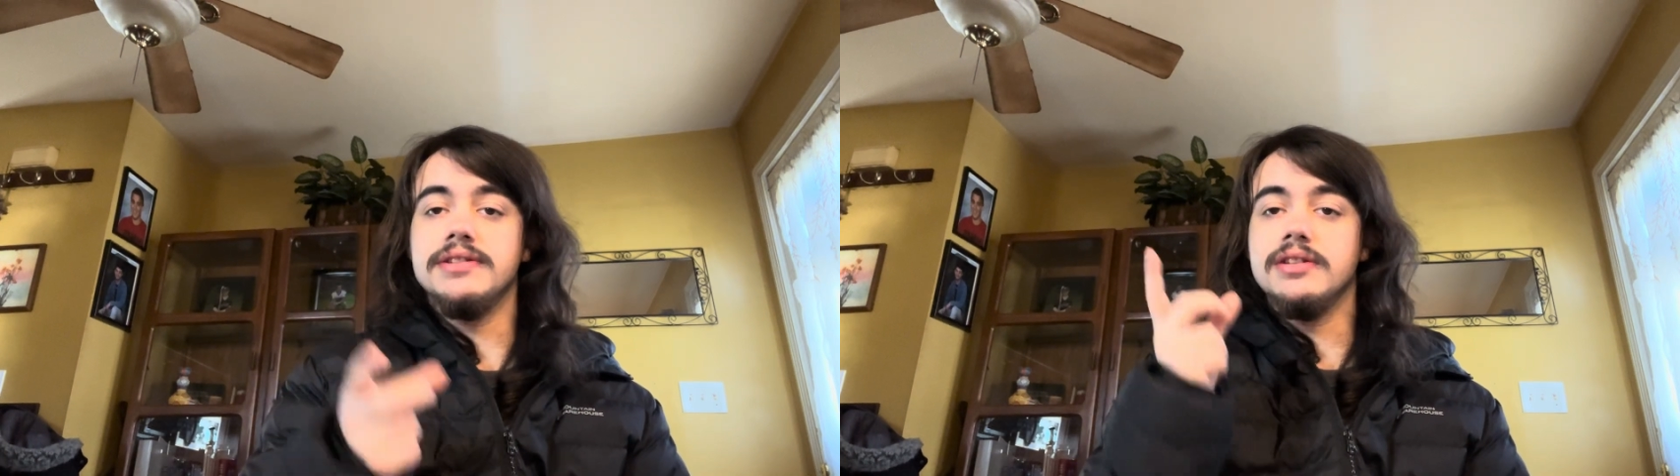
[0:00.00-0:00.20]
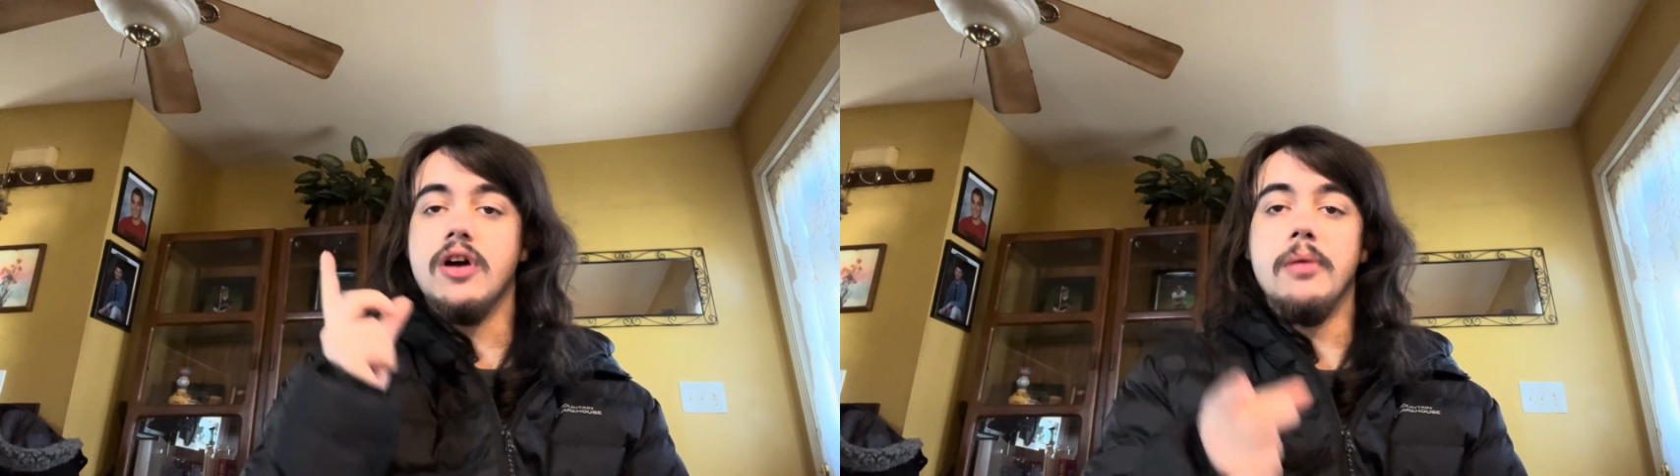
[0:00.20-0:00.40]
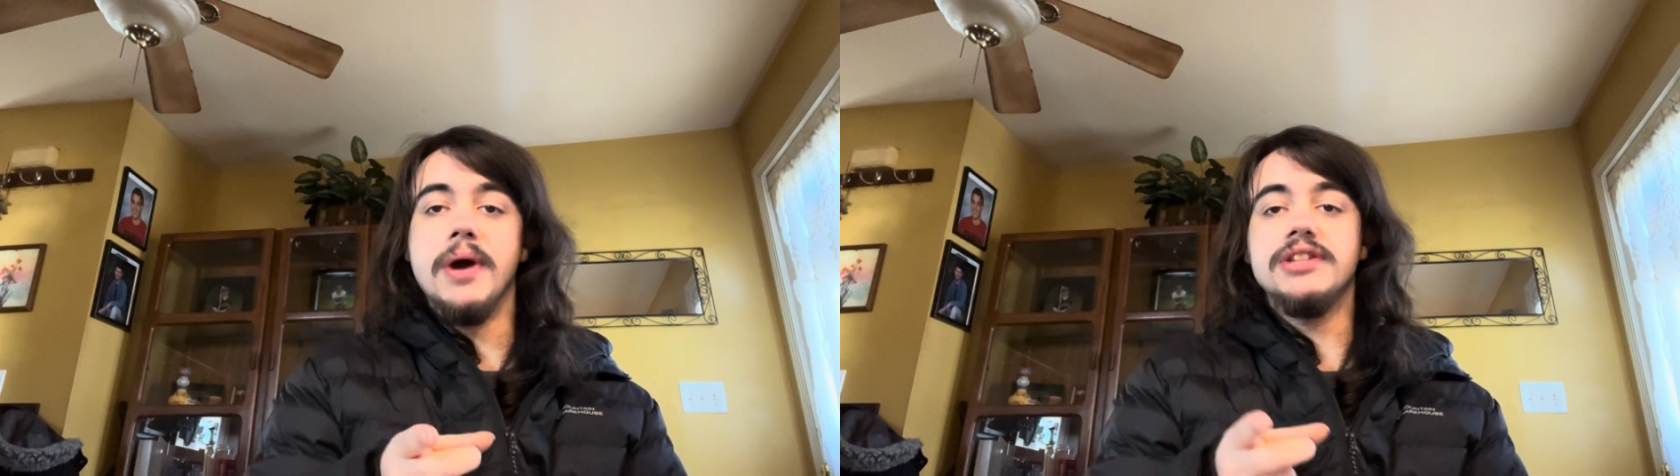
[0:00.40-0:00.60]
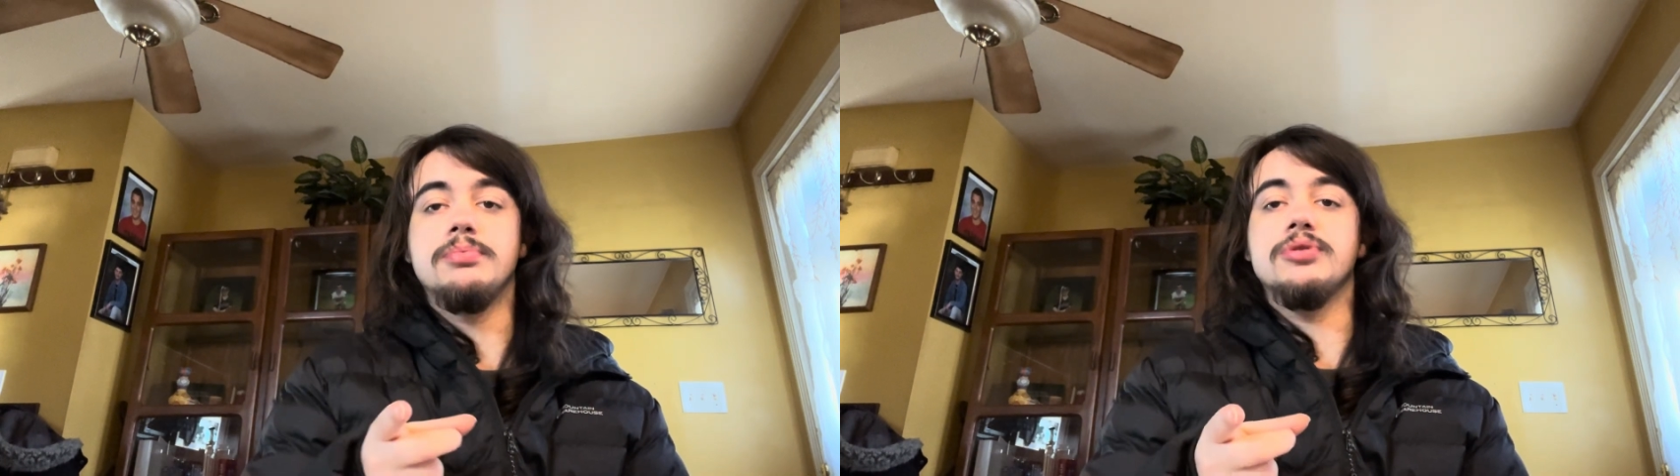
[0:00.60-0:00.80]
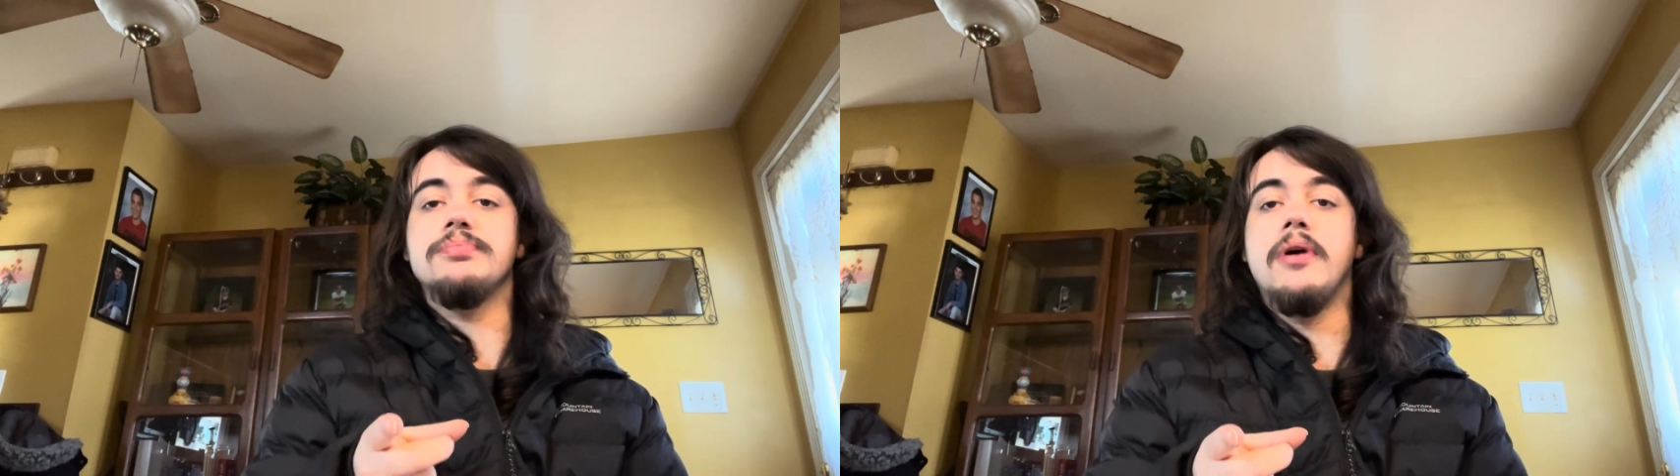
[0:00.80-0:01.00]
It's a combat
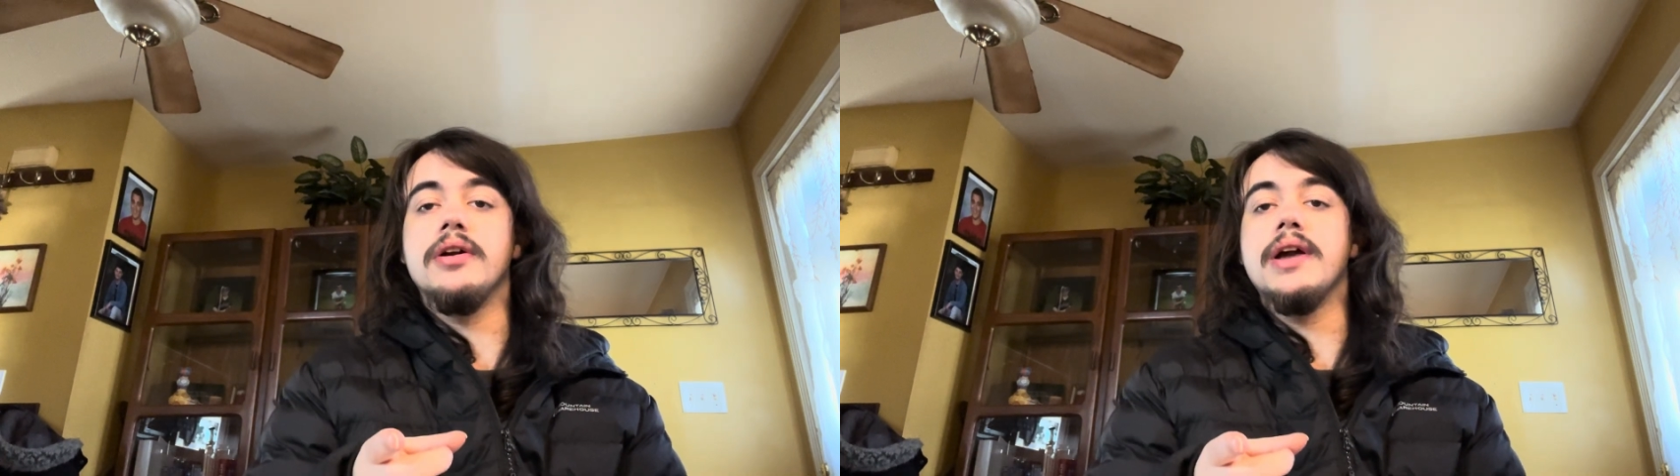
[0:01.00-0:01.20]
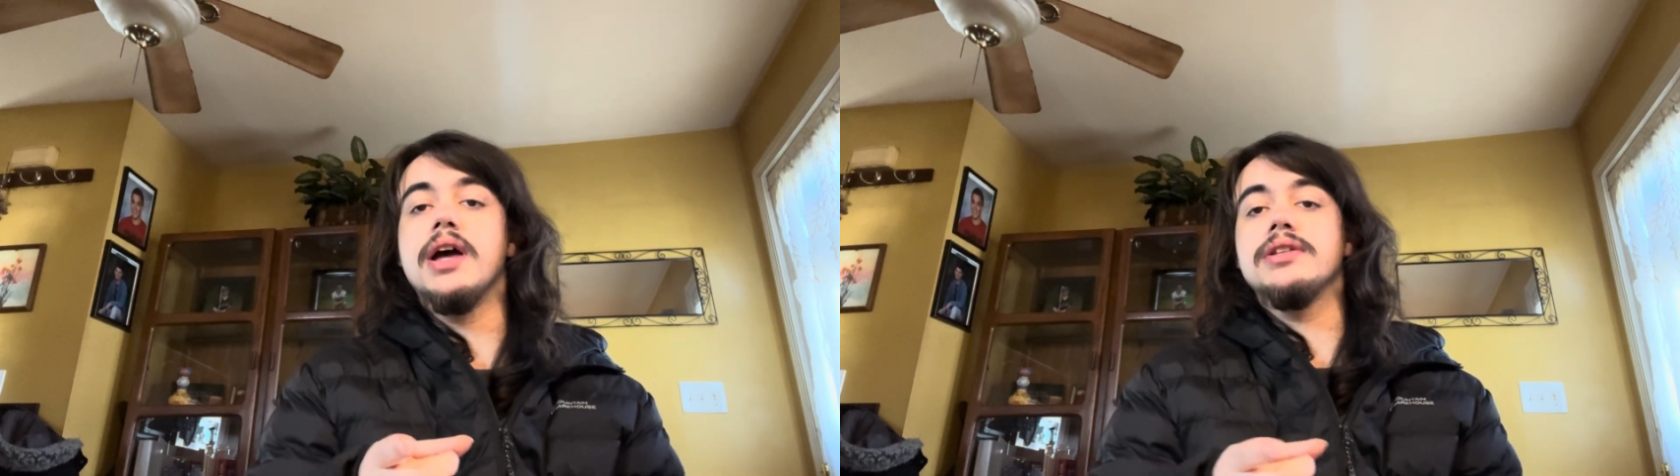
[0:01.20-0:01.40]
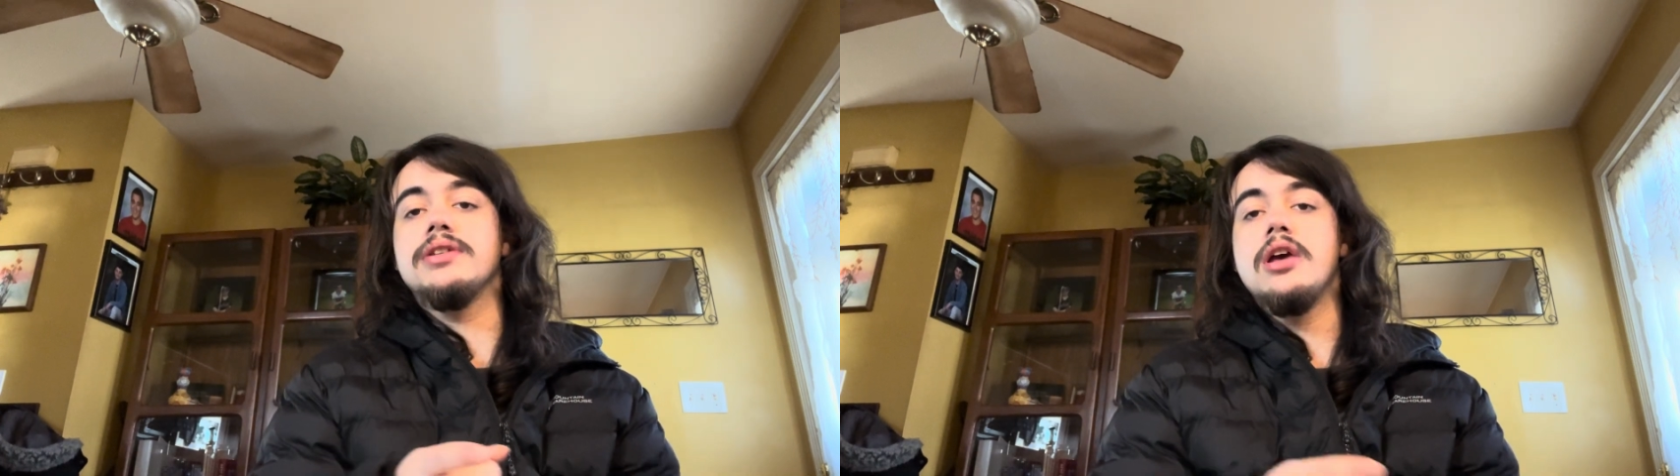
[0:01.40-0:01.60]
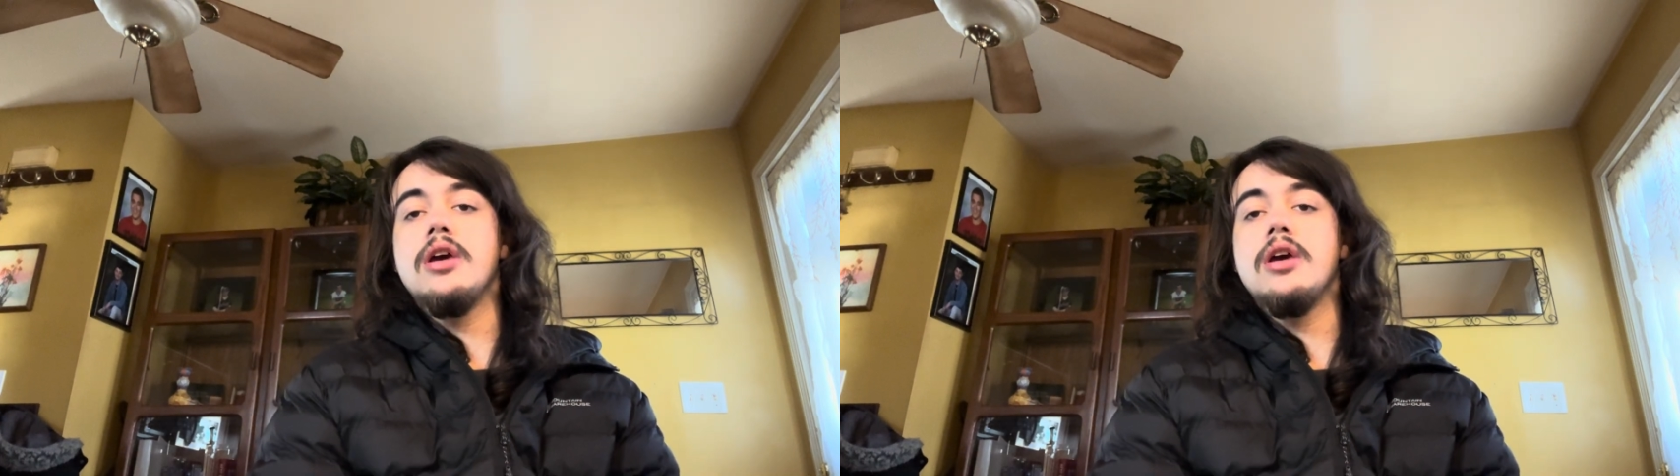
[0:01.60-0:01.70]
sports podcast.